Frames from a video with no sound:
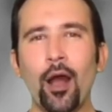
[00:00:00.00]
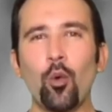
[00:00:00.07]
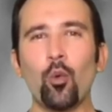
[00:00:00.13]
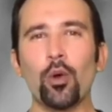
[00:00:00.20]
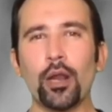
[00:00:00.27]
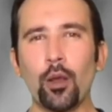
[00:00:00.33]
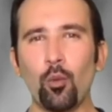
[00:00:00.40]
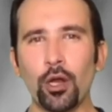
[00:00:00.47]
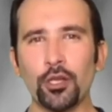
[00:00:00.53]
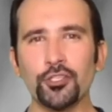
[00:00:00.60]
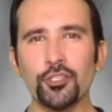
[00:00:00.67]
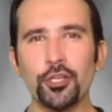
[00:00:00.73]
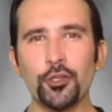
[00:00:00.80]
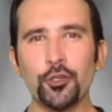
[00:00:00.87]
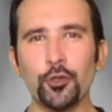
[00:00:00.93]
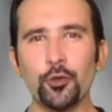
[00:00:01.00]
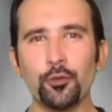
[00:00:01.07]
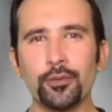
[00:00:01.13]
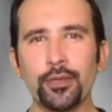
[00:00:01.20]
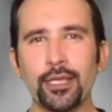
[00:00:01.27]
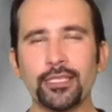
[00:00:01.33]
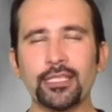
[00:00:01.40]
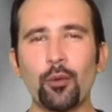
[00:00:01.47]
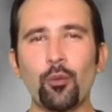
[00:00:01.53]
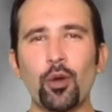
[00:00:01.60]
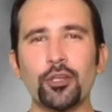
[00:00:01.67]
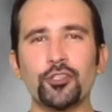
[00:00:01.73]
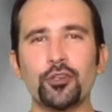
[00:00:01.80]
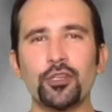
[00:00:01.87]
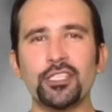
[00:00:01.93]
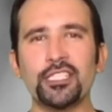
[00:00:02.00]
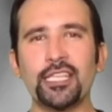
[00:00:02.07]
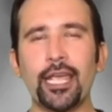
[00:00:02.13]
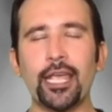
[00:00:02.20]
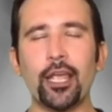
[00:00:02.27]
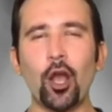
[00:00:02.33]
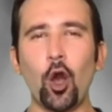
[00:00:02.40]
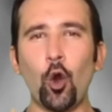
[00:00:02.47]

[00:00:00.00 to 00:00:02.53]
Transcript: what I want you to do is I want you to say,